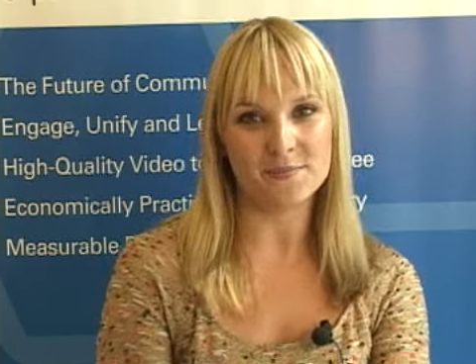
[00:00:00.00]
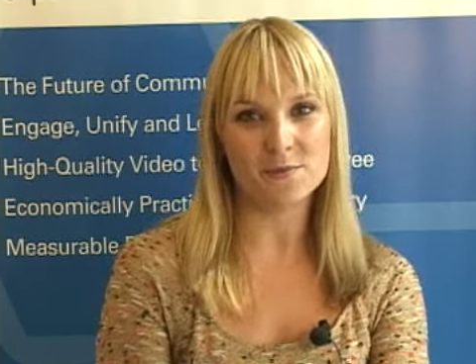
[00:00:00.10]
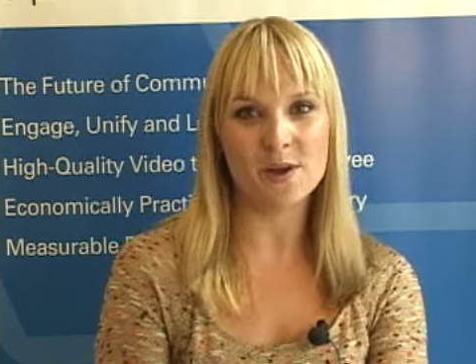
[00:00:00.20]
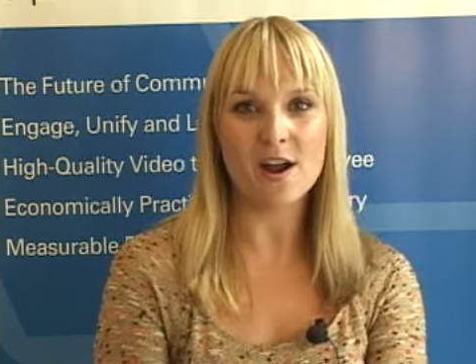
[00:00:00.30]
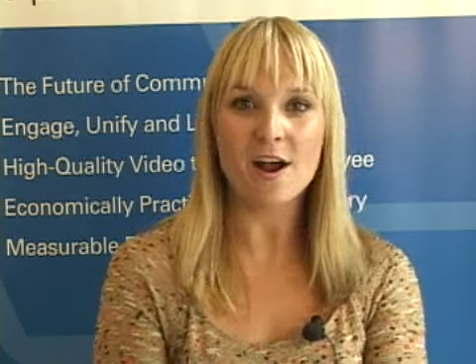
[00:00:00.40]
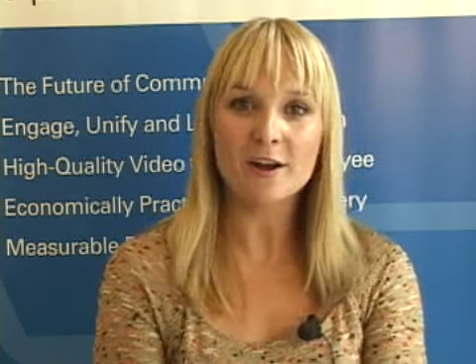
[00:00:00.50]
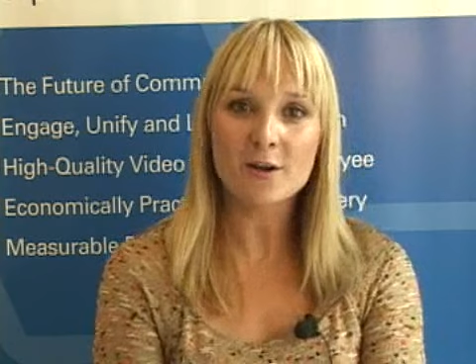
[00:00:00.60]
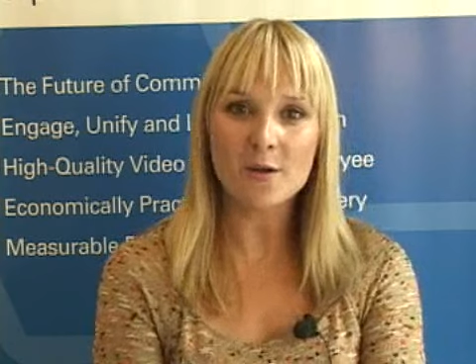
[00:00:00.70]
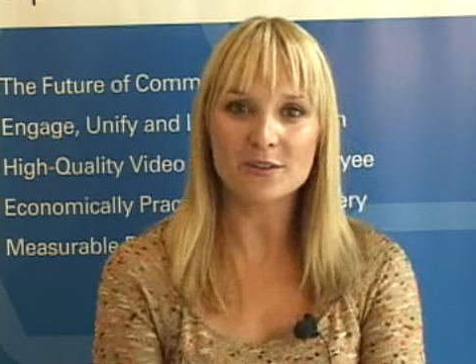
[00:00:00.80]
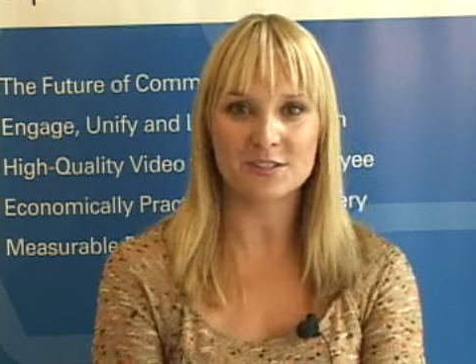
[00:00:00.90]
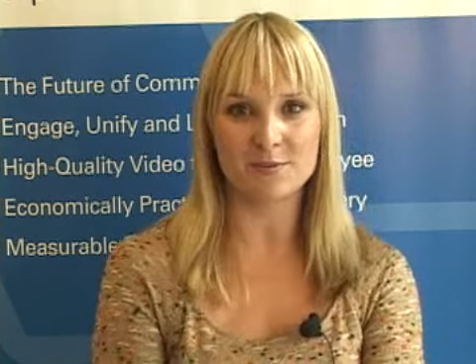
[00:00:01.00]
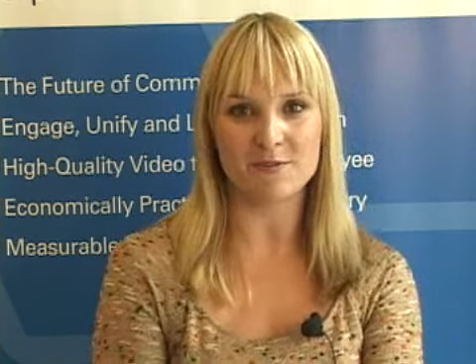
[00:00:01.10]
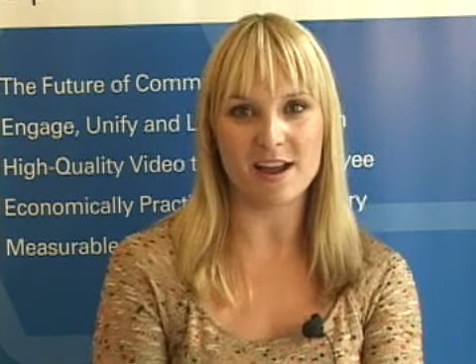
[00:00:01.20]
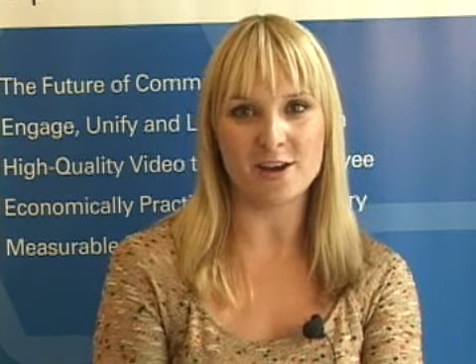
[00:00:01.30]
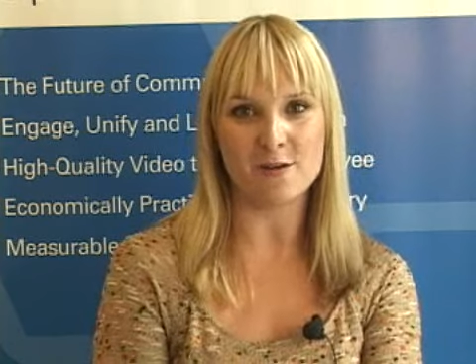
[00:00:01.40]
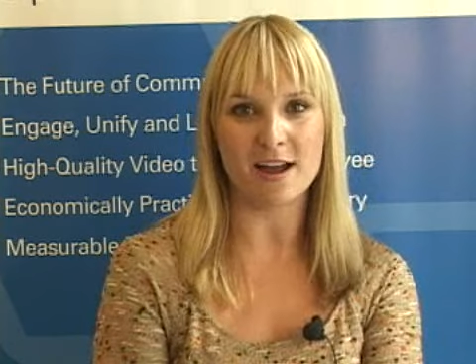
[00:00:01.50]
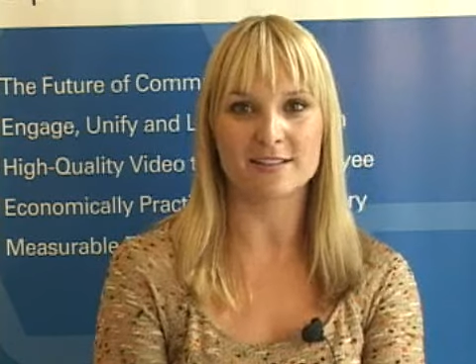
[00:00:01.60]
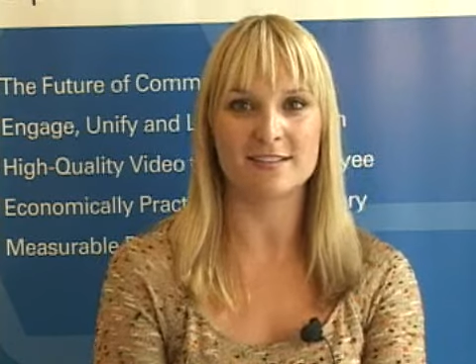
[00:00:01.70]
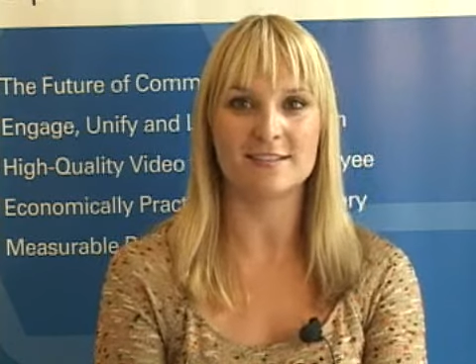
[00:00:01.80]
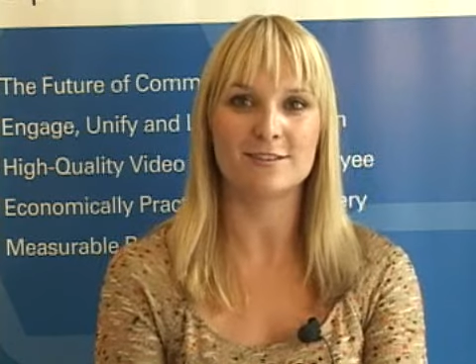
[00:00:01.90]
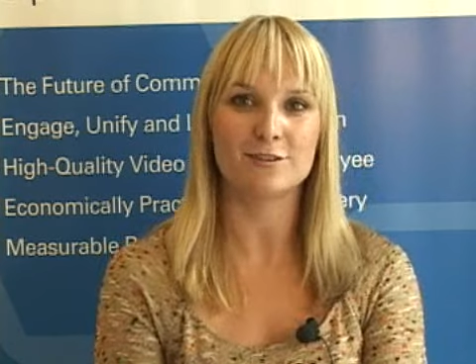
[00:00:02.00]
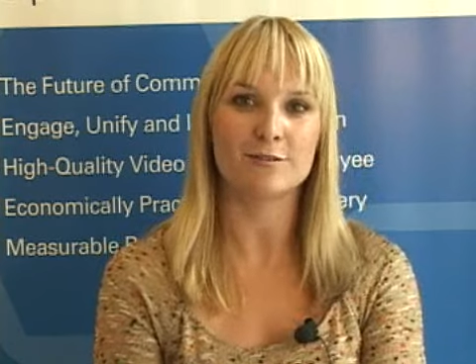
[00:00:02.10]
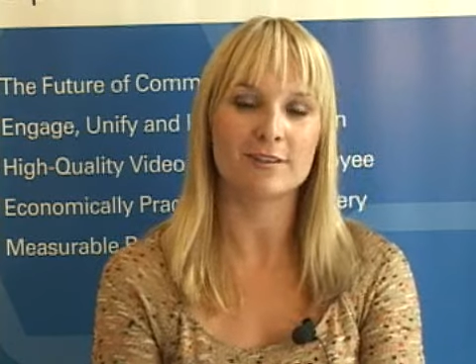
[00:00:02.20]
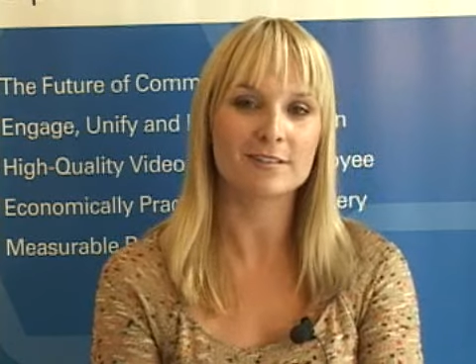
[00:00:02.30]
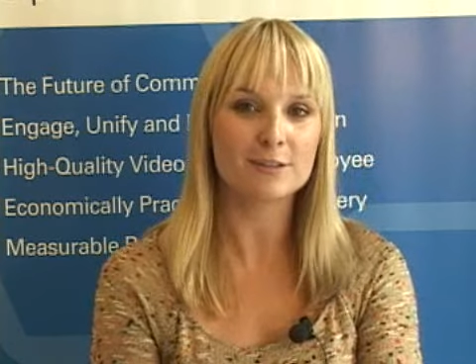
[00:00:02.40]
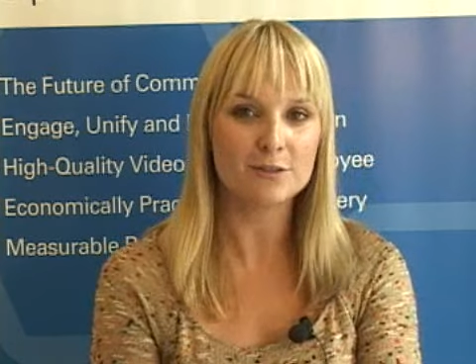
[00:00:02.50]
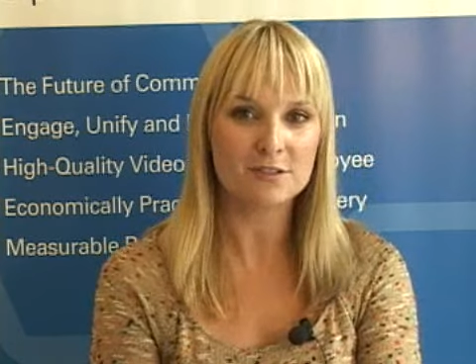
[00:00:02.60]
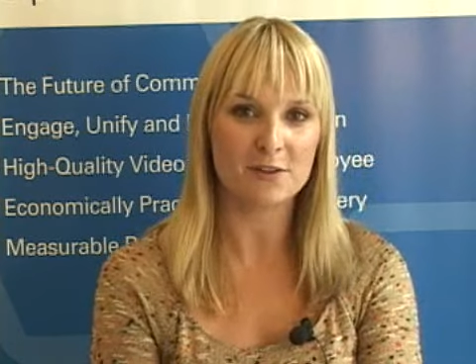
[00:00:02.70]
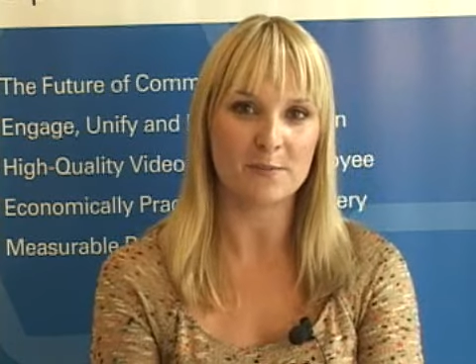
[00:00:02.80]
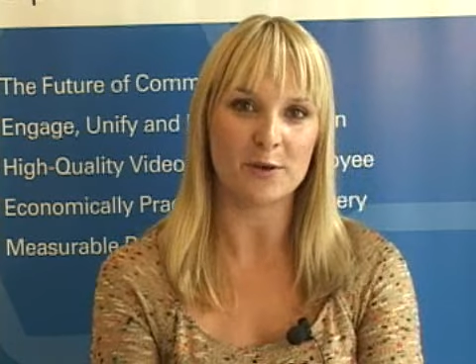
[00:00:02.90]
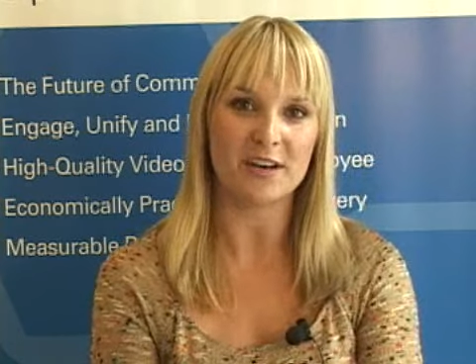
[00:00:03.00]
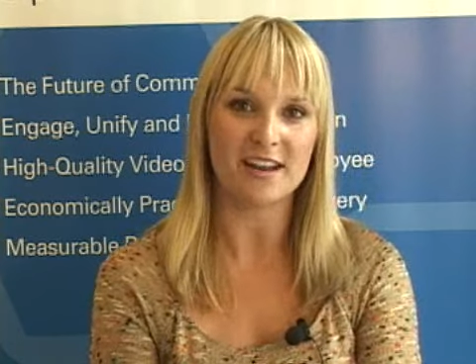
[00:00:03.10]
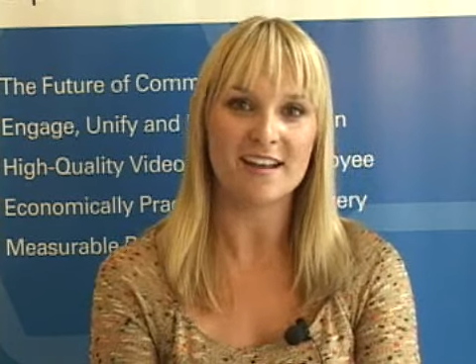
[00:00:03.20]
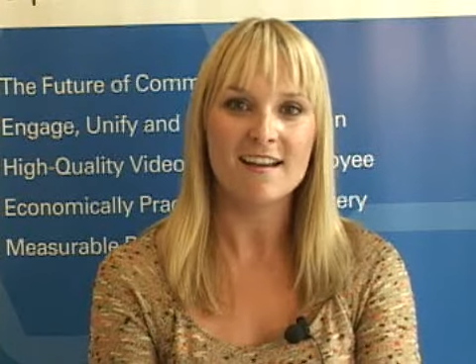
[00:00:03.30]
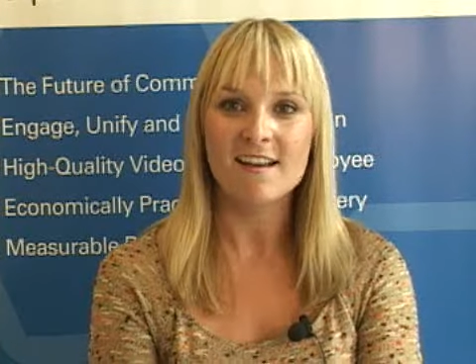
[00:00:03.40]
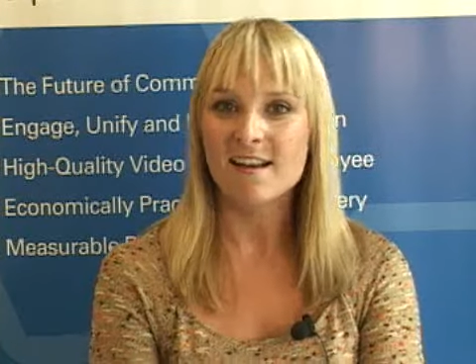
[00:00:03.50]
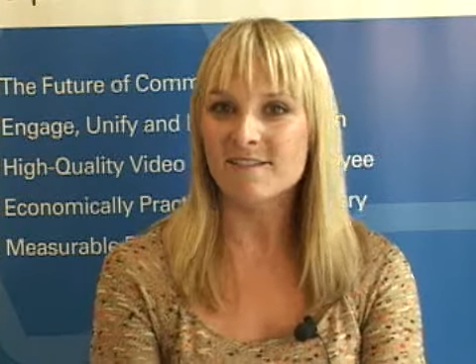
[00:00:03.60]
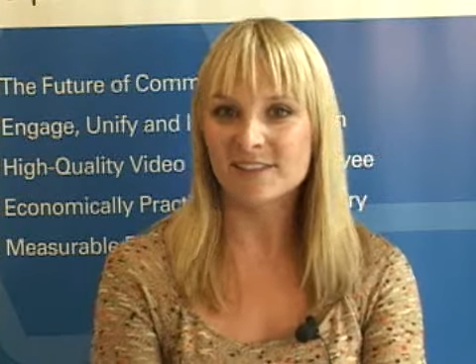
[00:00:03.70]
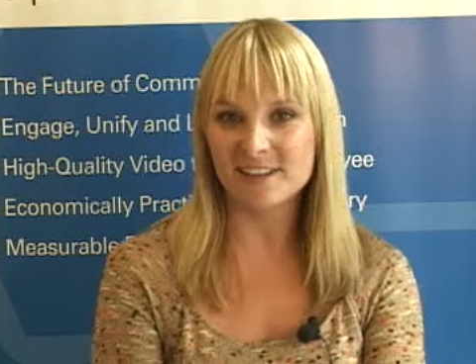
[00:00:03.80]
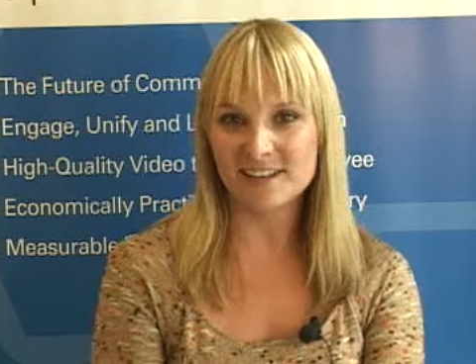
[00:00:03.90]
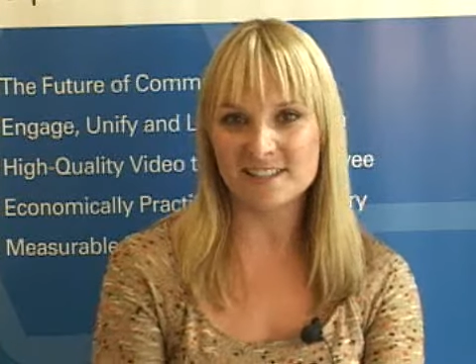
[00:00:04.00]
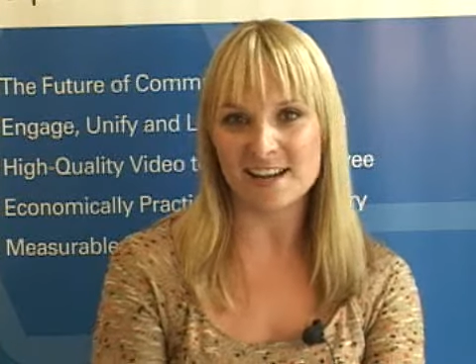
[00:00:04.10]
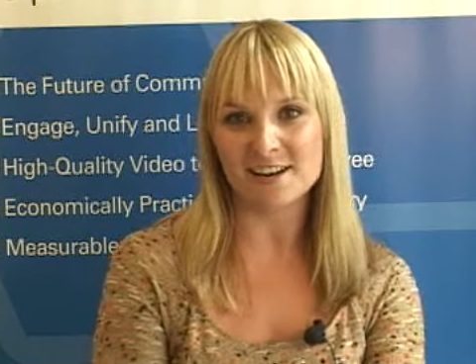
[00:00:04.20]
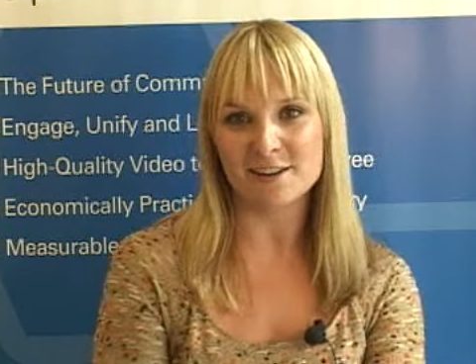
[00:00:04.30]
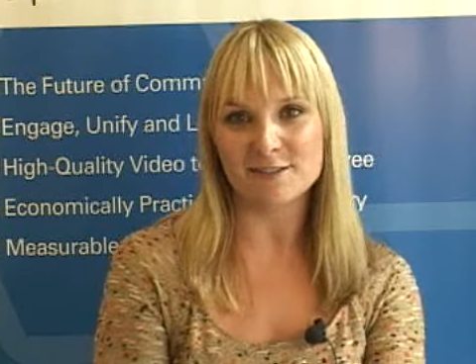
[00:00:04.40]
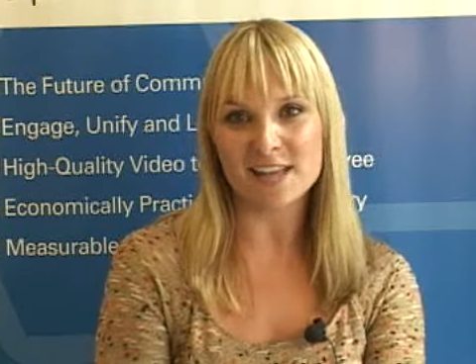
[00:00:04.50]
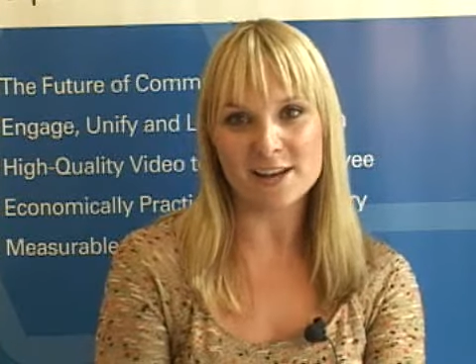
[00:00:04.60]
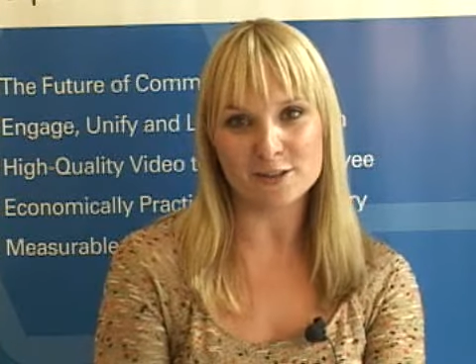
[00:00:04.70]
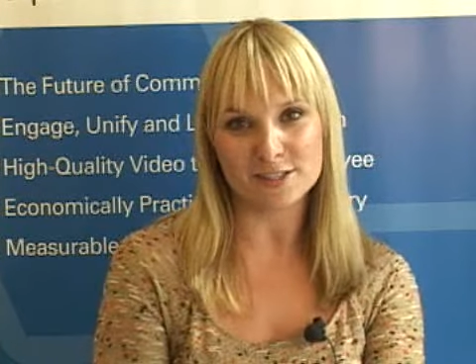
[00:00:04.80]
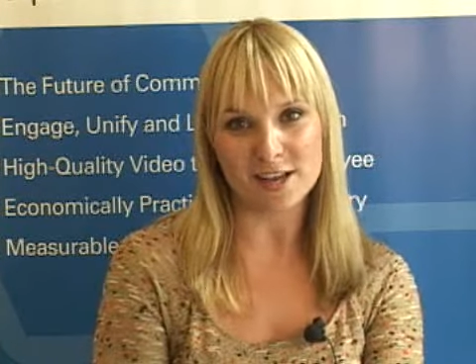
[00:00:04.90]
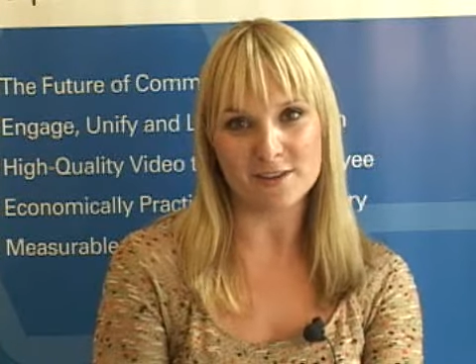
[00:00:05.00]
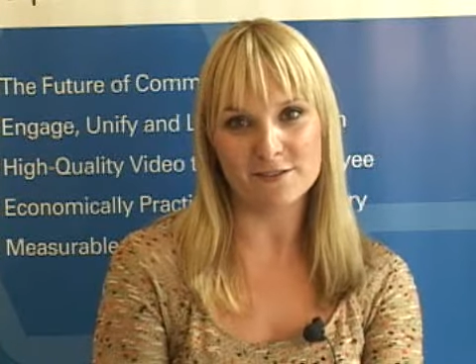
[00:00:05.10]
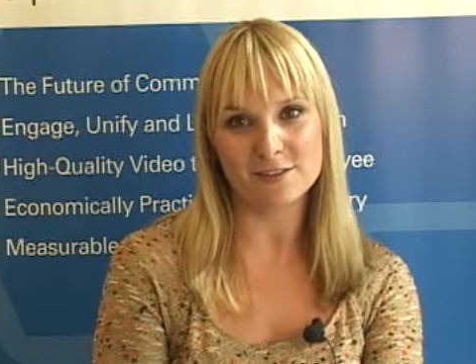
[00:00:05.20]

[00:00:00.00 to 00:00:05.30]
where our goal is to provide you access to an exclusive community of elite executives like yourself,